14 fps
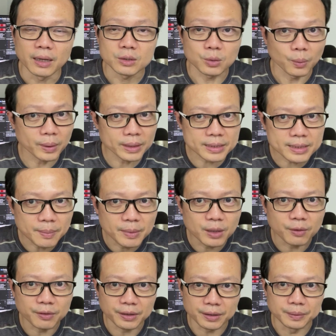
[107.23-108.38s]
So what does that mean
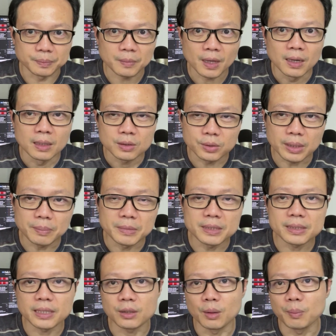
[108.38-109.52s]
over here? So that means
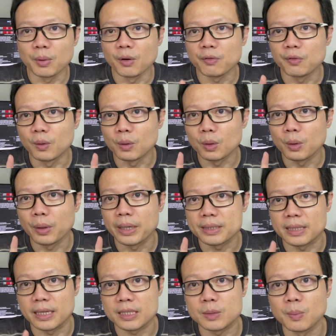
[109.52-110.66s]
that your portfolio has
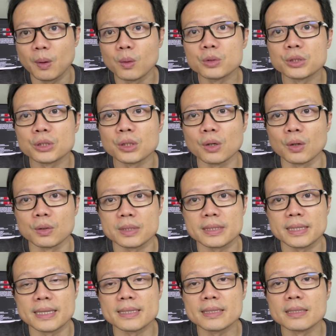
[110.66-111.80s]
an exposure or
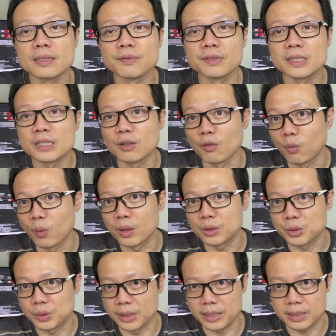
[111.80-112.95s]
sensitivity of 1
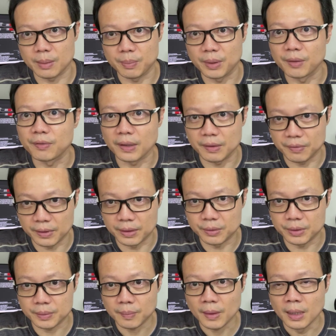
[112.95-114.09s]
to the S&P
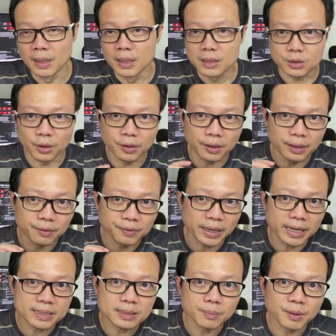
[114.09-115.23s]
500. So if
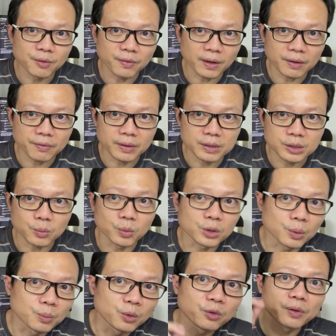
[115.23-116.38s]
the S&P 500 were
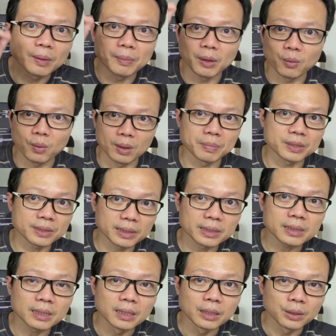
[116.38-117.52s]
to move up by
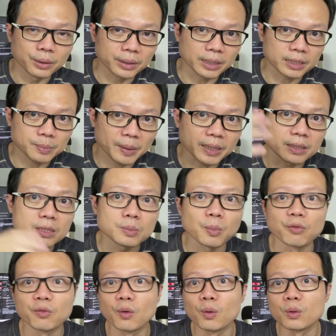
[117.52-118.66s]
1%, you can expect this
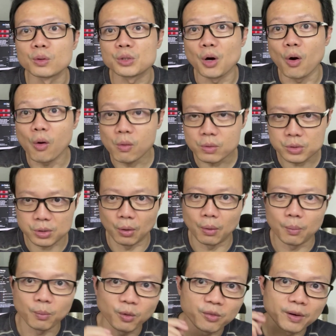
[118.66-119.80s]
portfolio to
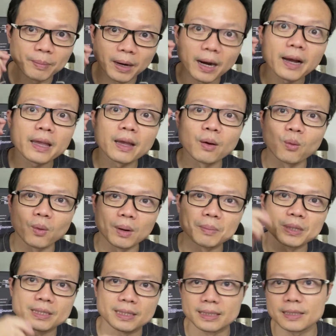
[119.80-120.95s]
also move up by
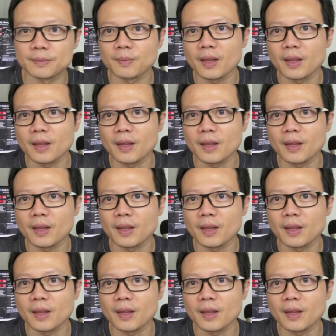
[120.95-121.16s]
1%.